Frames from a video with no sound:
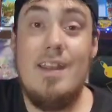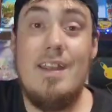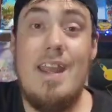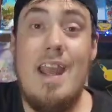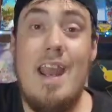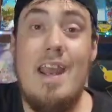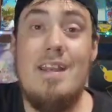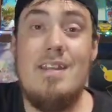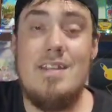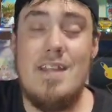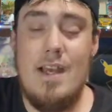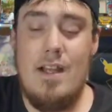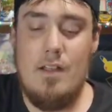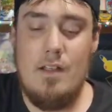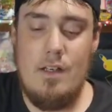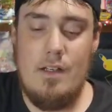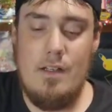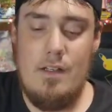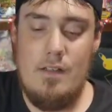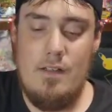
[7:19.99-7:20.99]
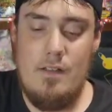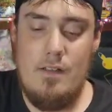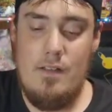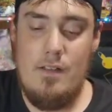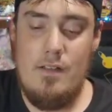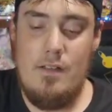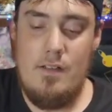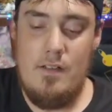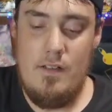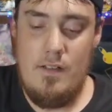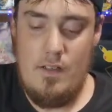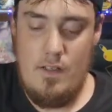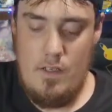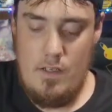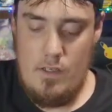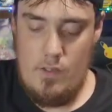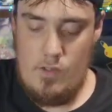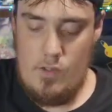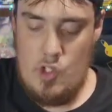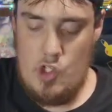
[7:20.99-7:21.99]
Candela,
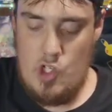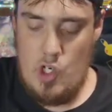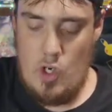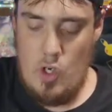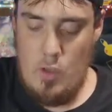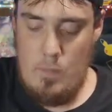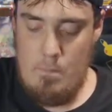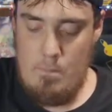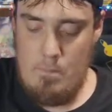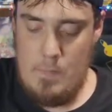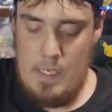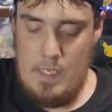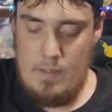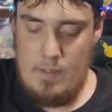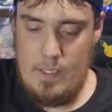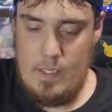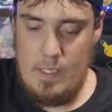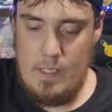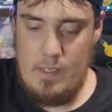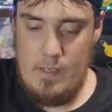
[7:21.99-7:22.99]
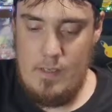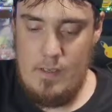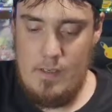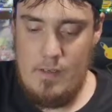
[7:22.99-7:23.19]
Charmeleon,